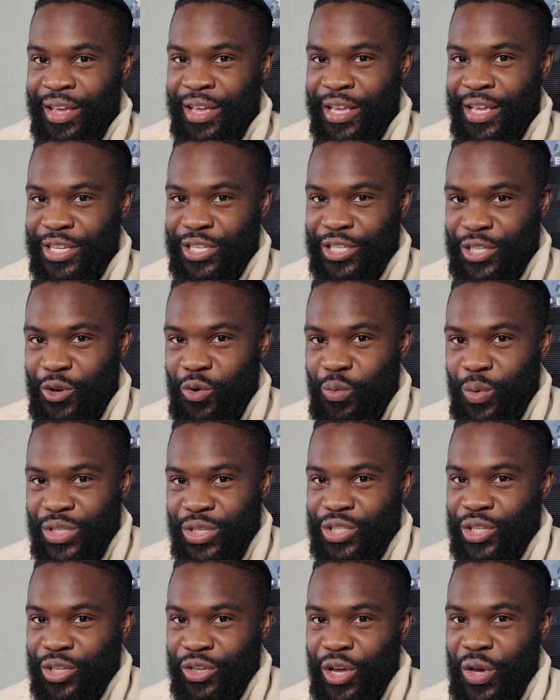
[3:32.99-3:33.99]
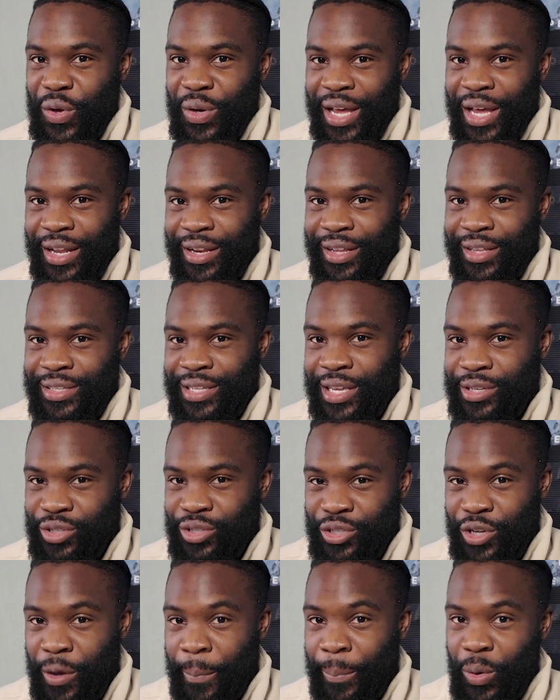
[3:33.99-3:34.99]
He still wants to know that the
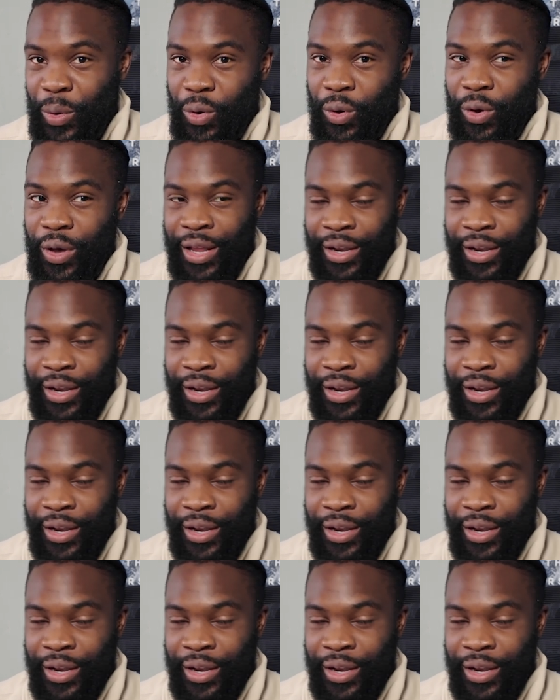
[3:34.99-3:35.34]
intentions are pure.